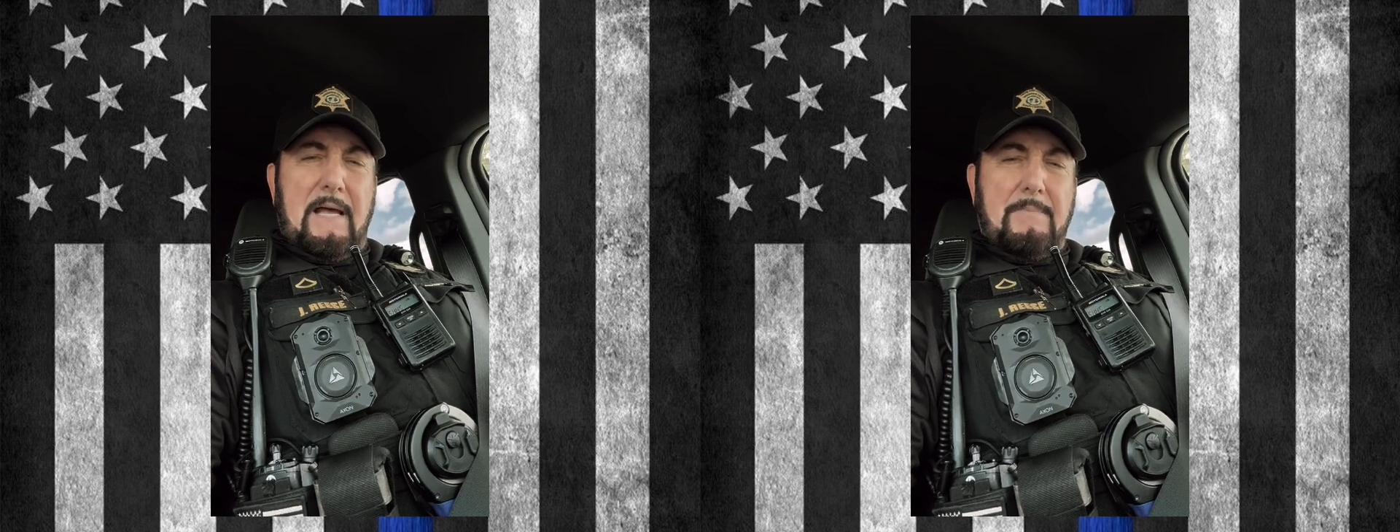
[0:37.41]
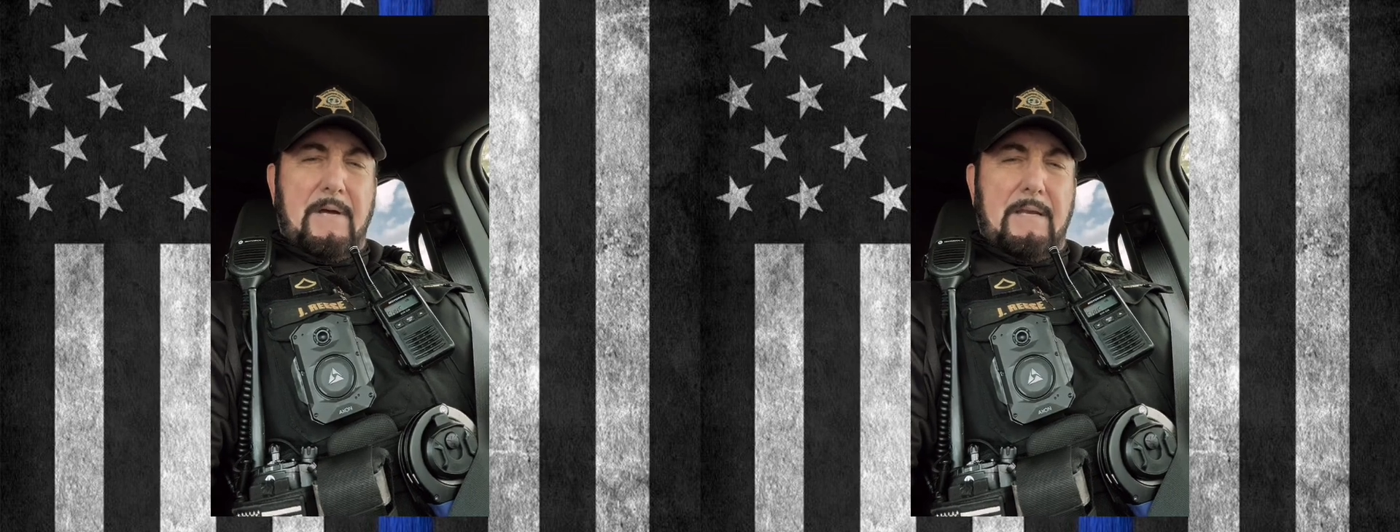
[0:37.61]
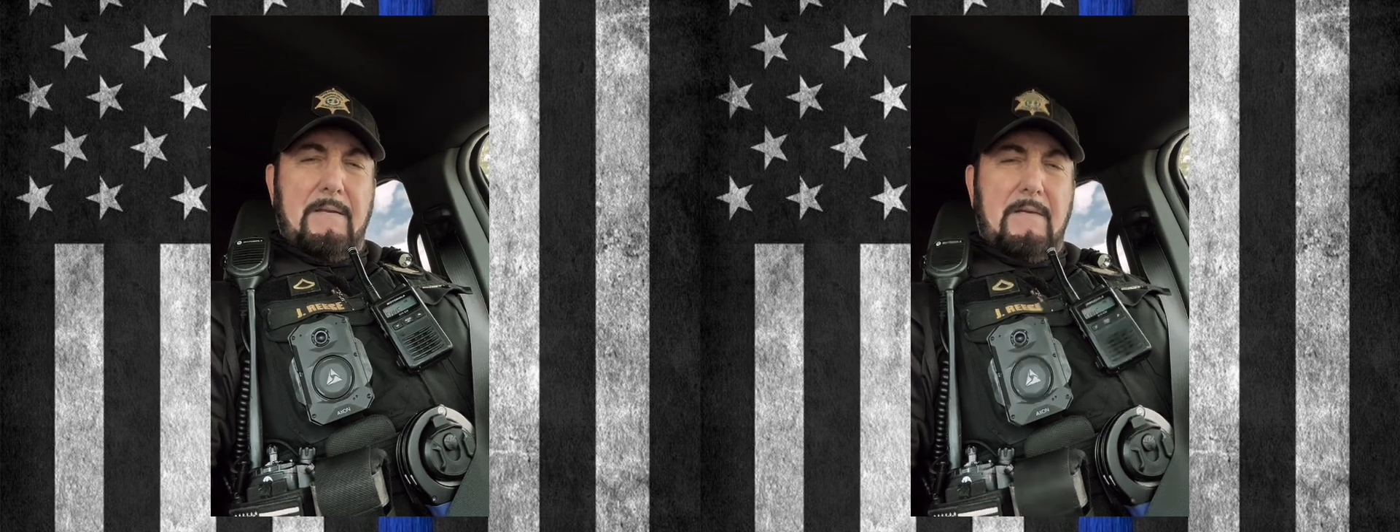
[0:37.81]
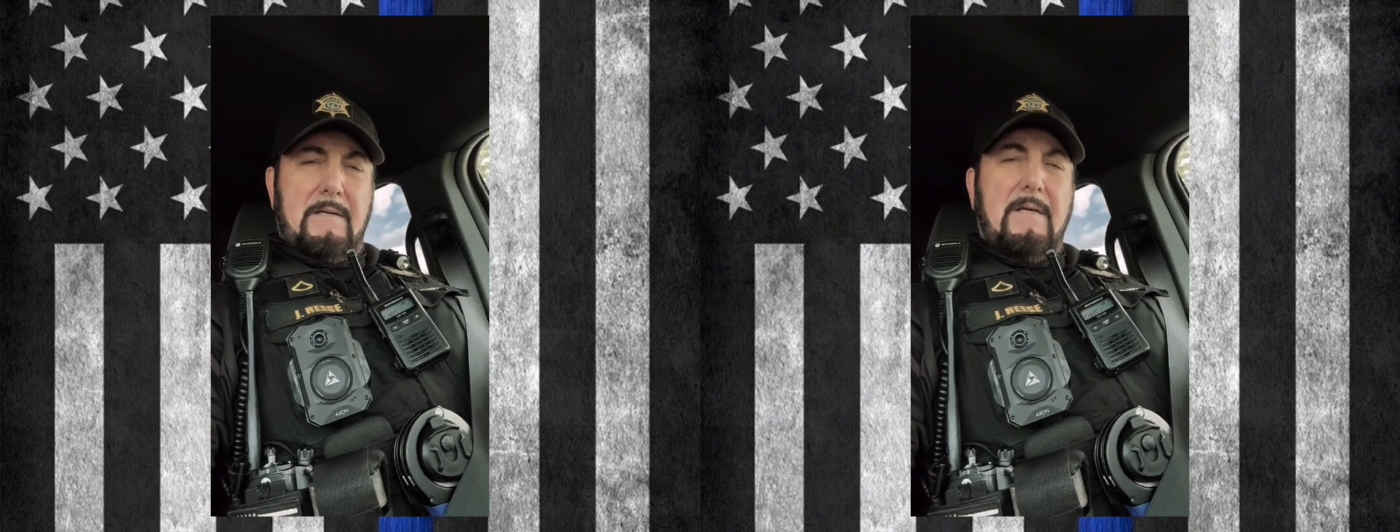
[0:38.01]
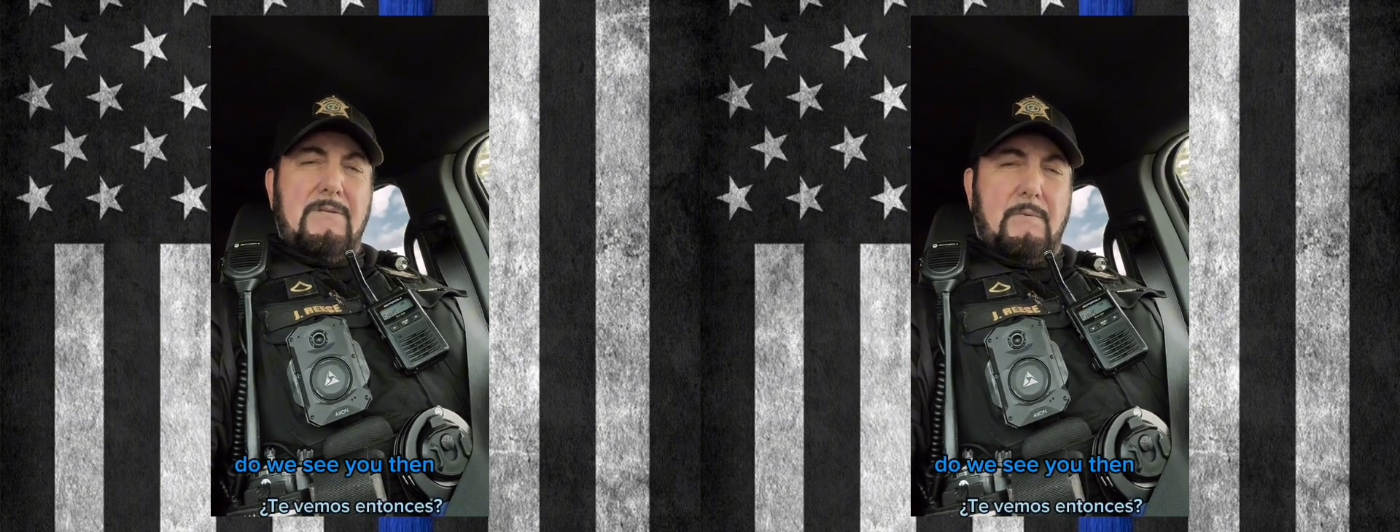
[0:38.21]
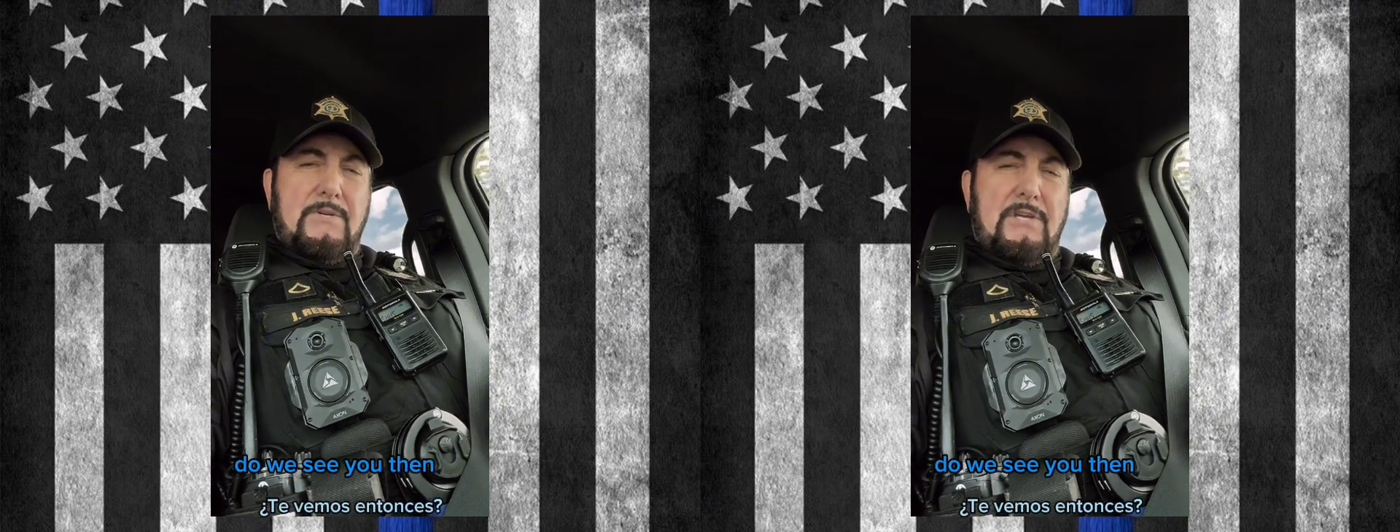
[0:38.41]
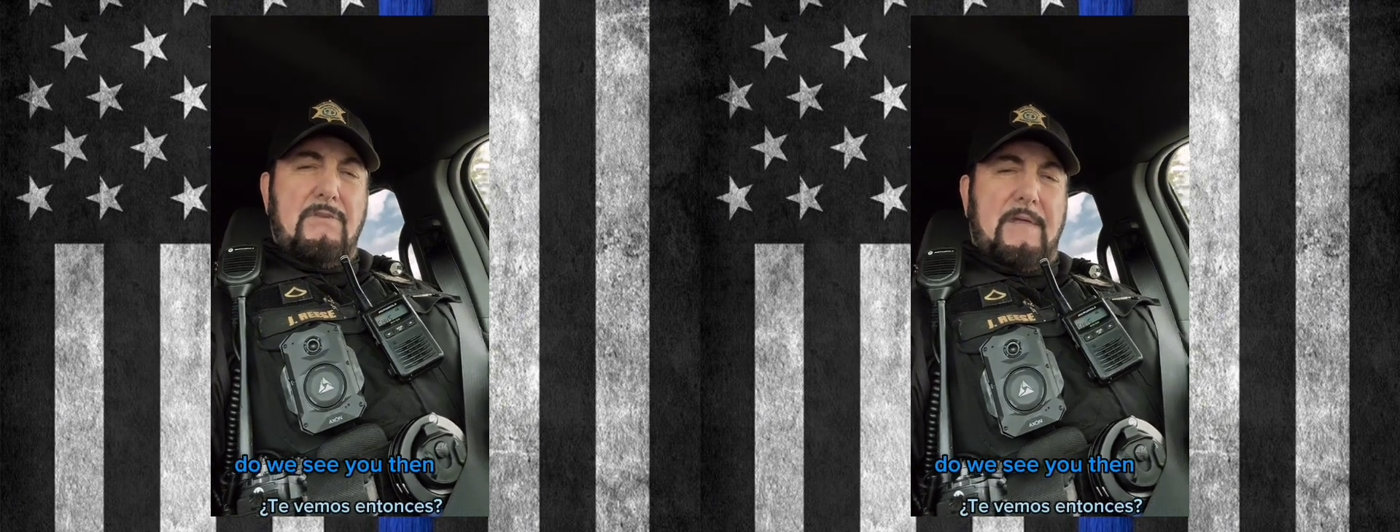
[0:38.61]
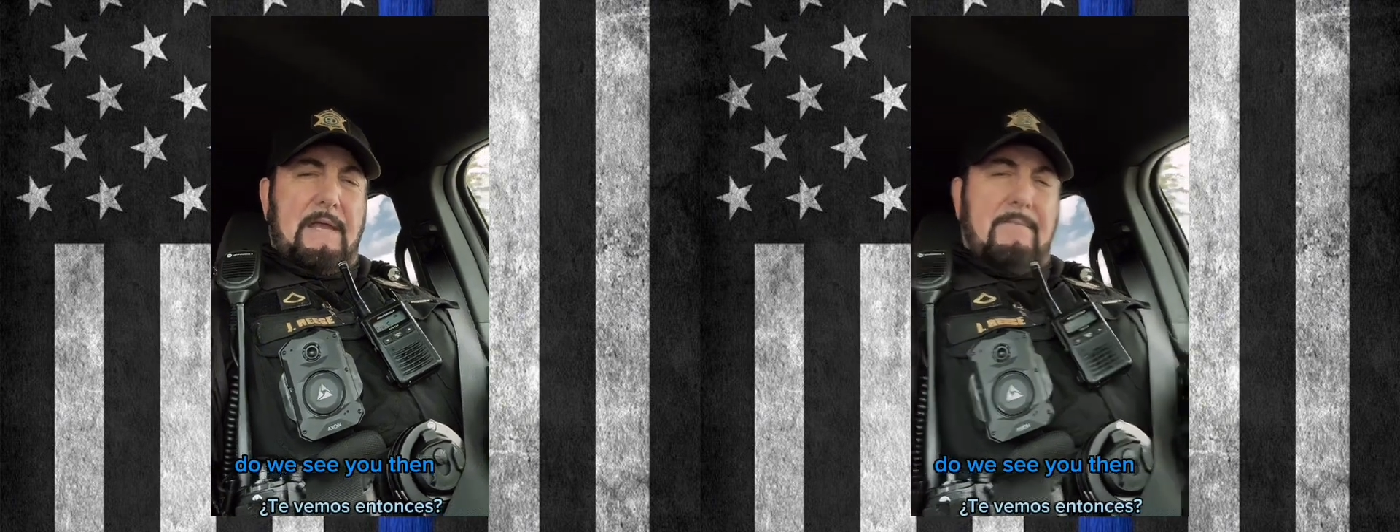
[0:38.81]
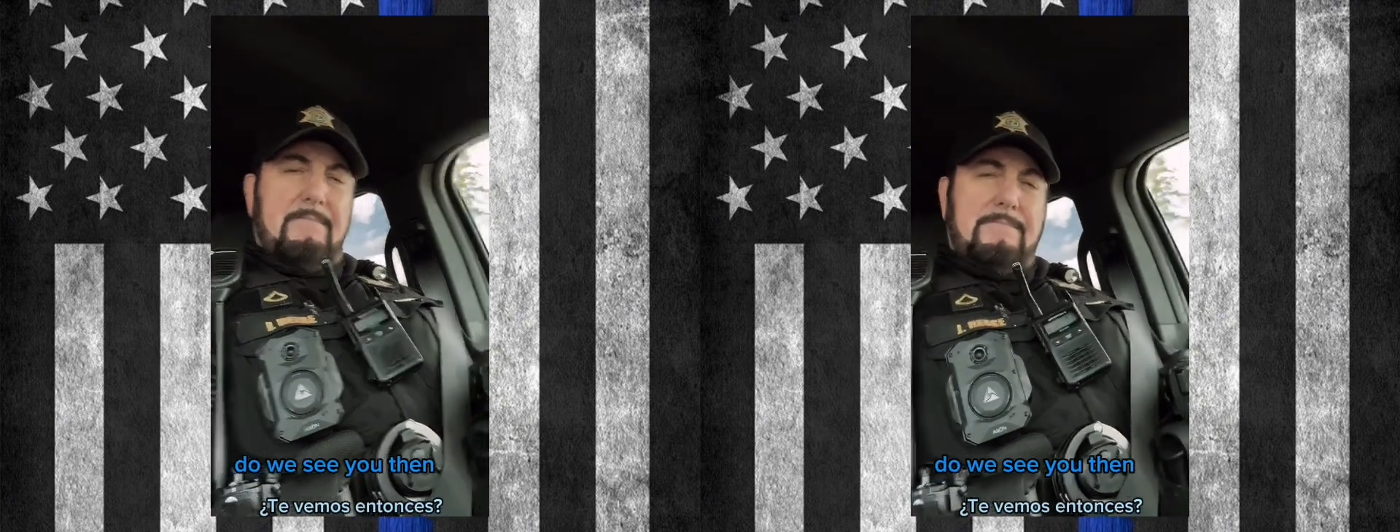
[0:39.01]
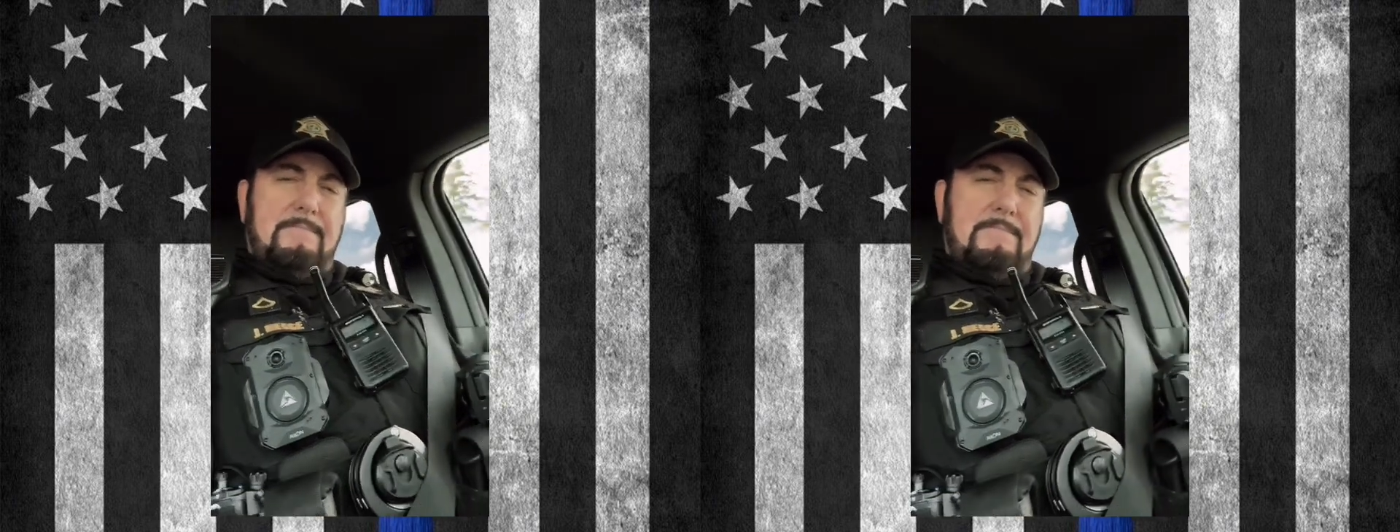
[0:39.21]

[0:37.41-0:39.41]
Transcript: like button. Till we see you then.